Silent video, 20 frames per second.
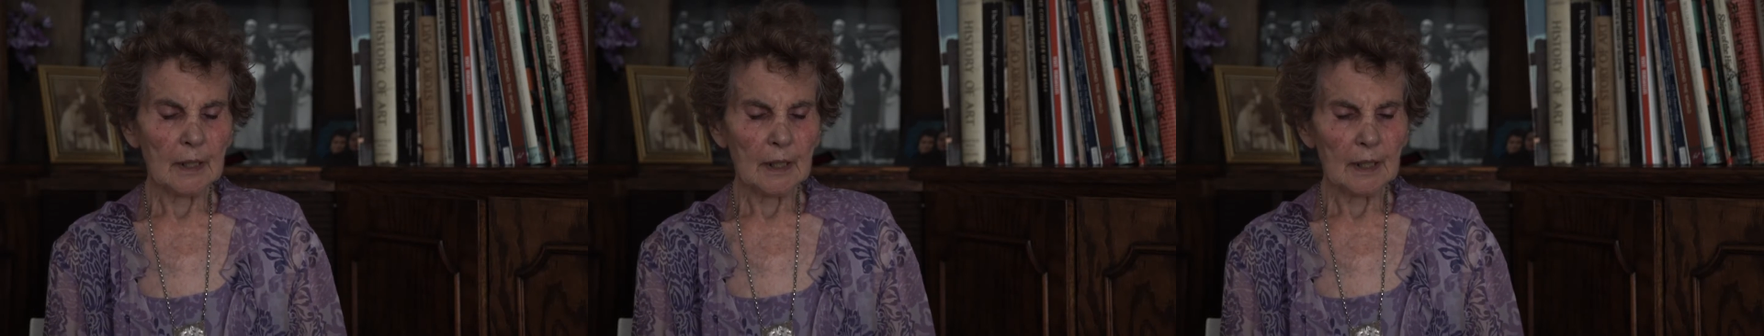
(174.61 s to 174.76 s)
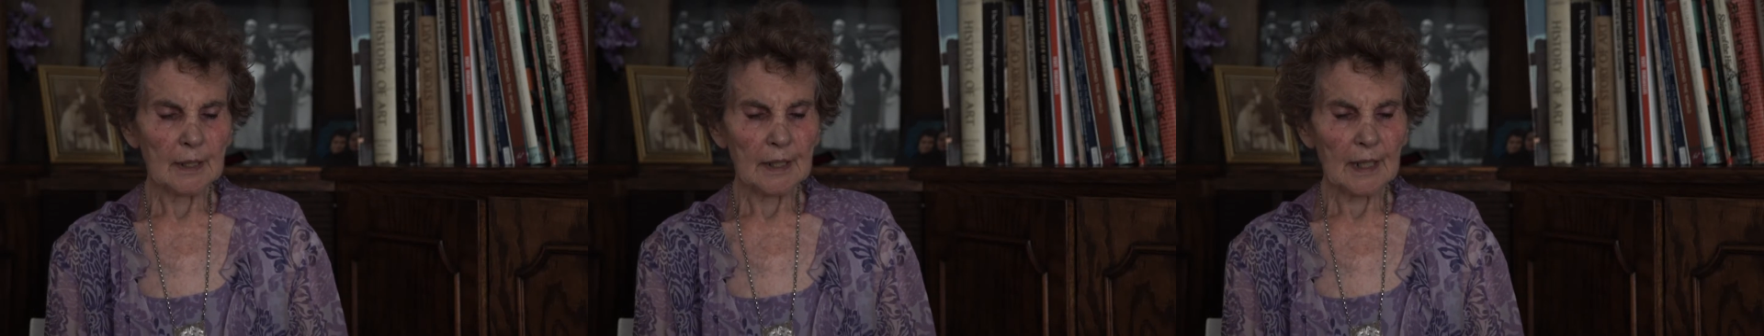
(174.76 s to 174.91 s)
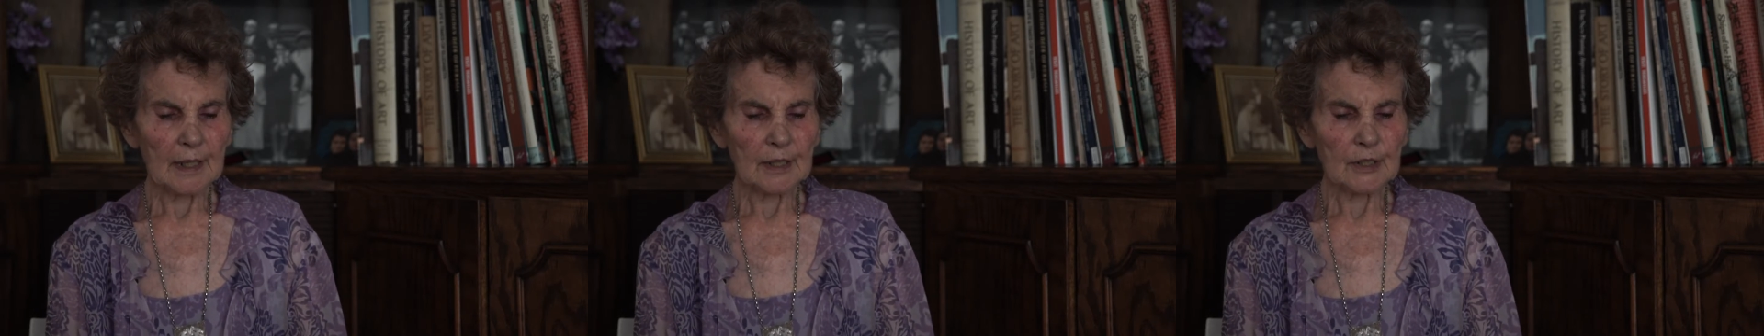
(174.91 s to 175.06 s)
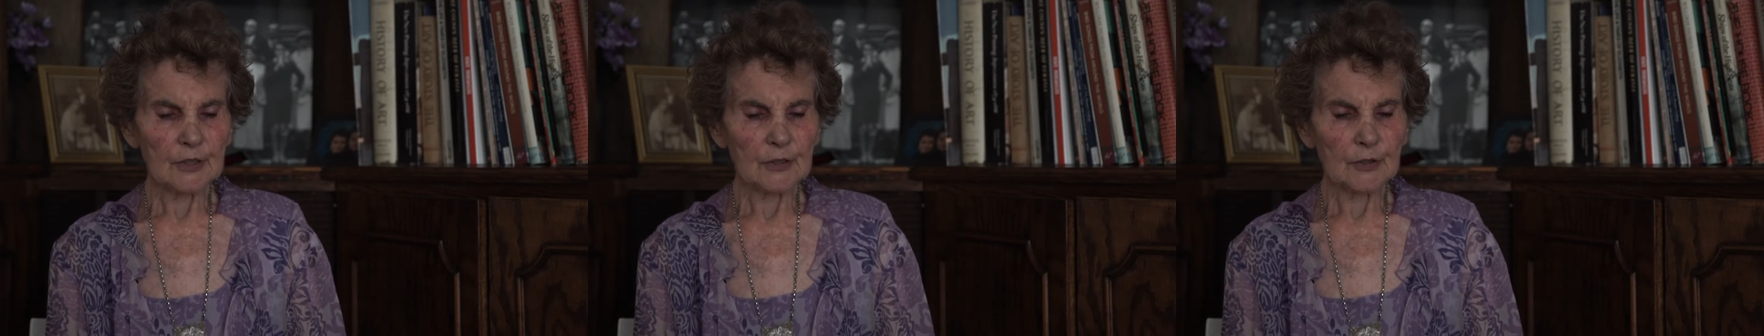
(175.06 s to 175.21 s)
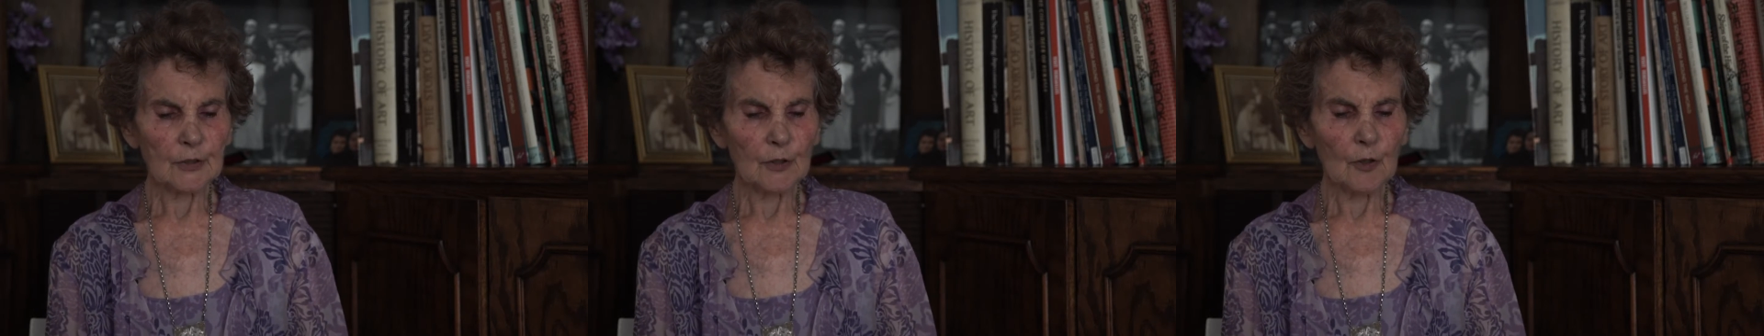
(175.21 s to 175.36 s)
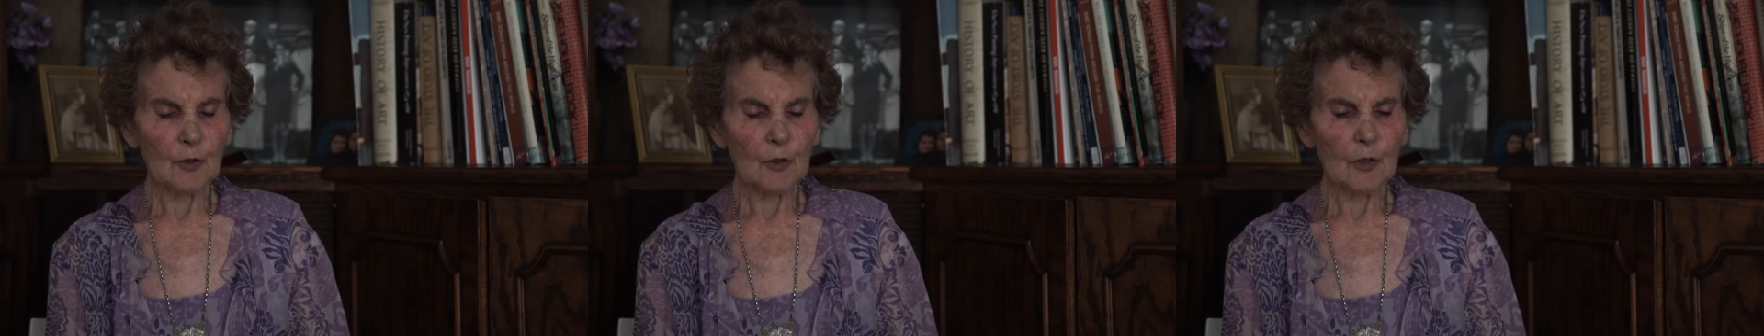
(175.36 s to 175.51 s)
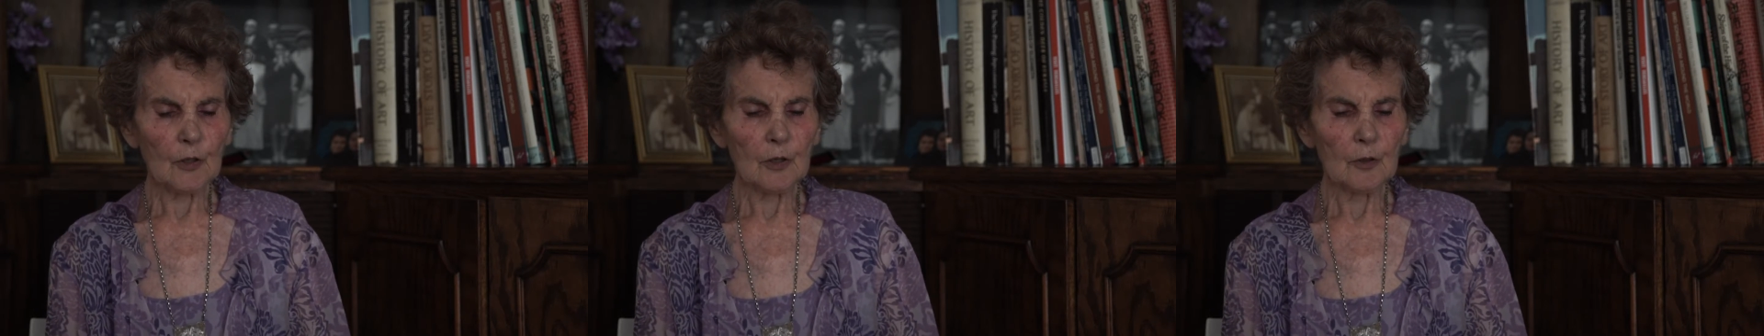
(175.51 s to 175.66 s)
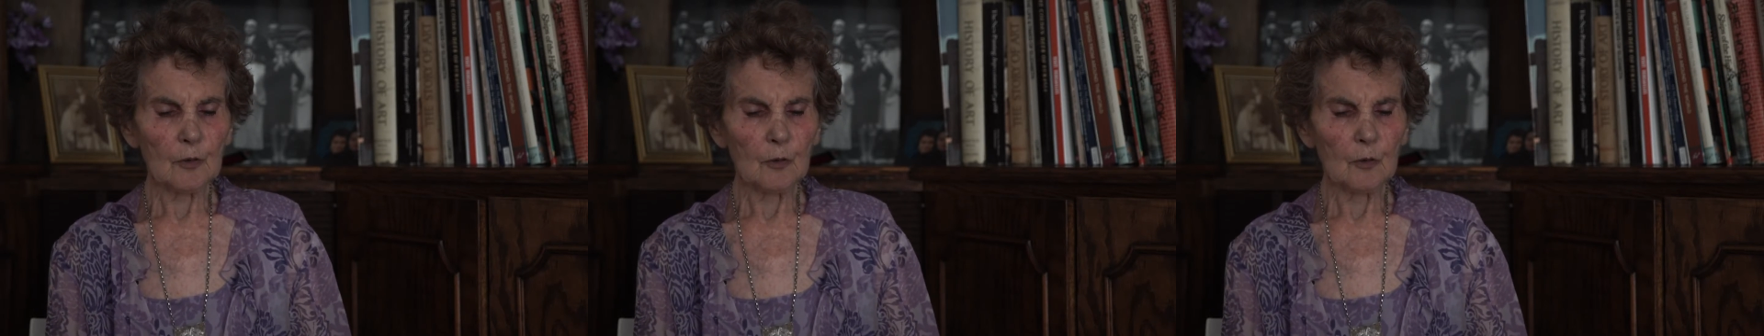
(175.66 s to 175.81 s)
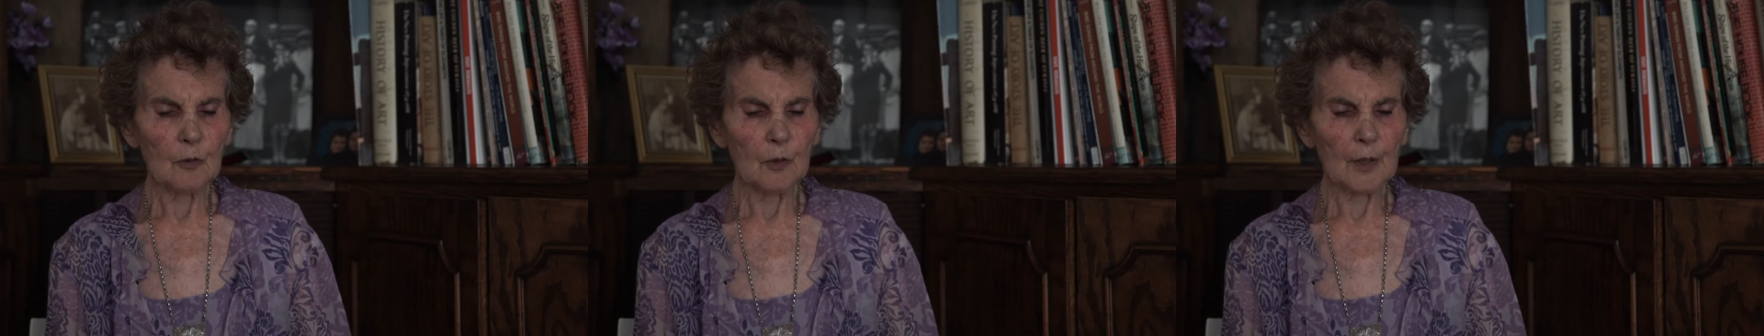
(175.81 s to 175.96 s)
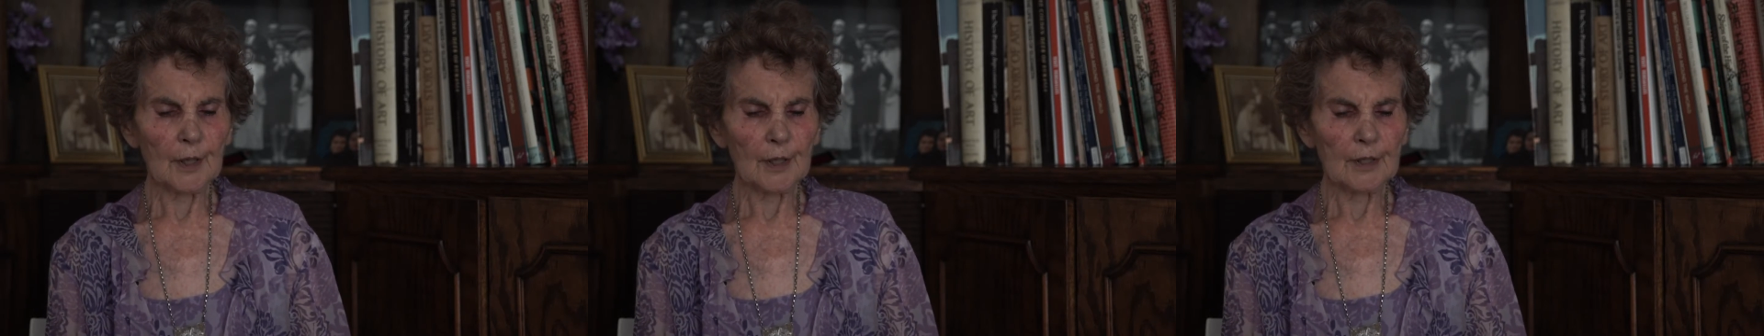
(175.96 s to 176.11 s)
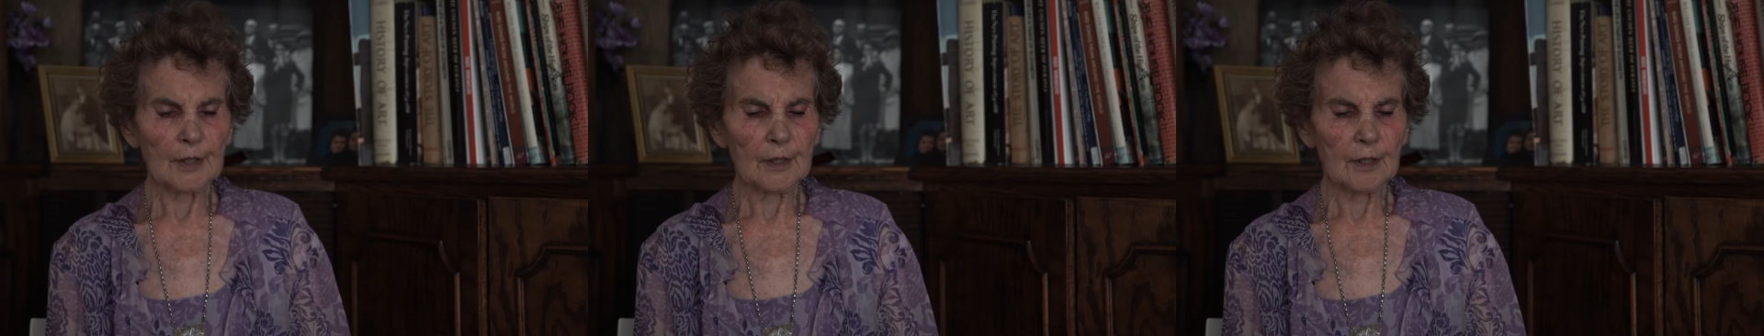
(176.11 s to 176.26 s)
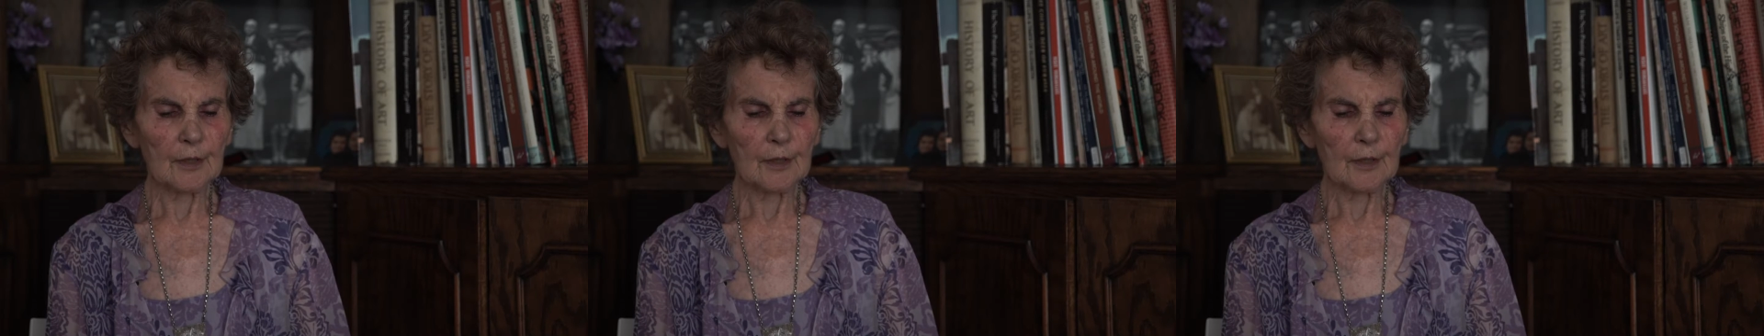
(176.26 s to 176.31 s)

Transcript: and I saw one